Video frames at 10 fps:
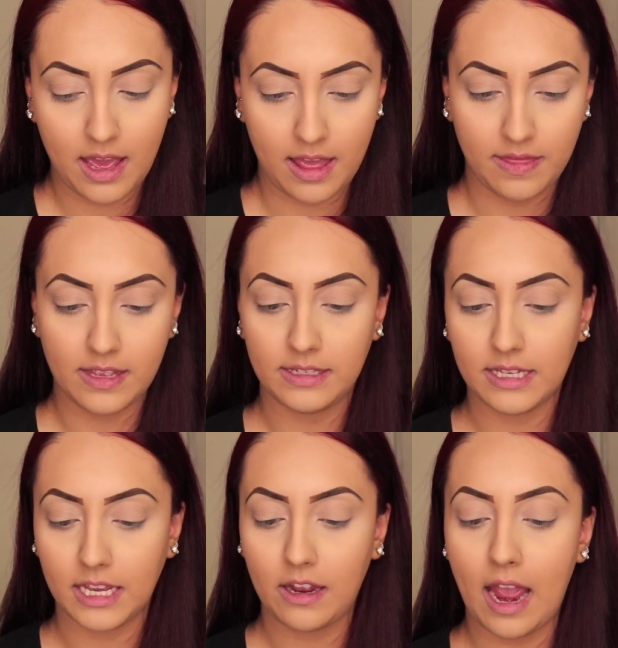And this
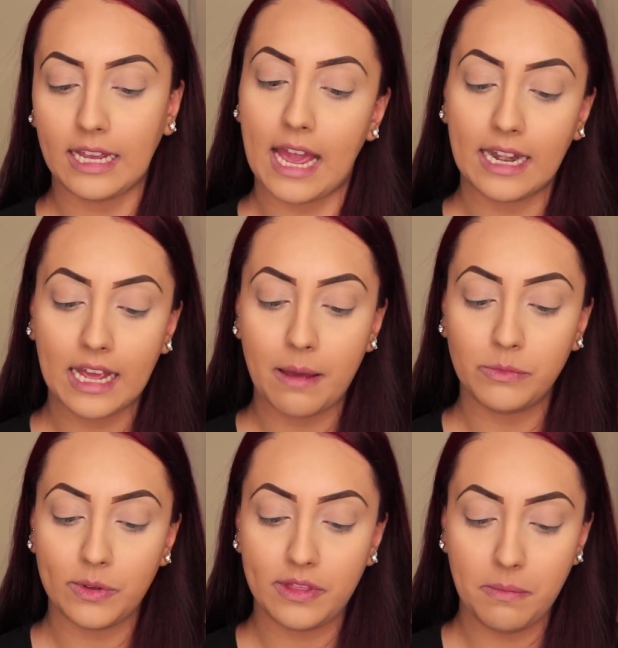here again
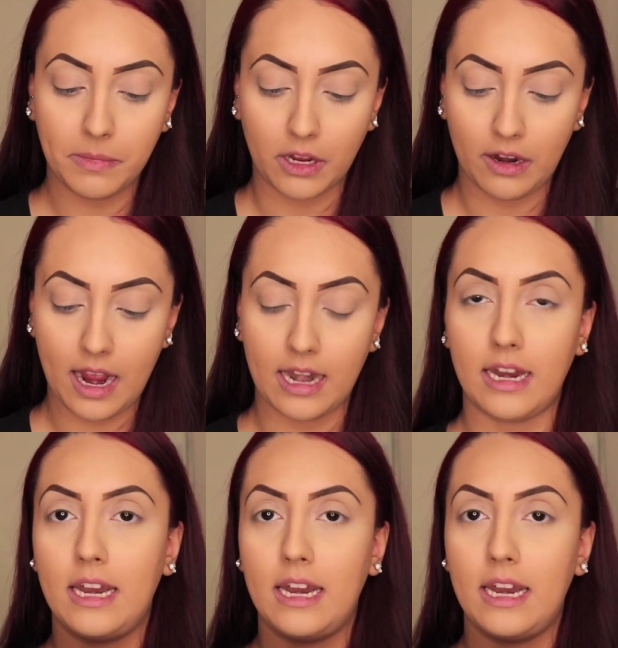comes with a mirror, and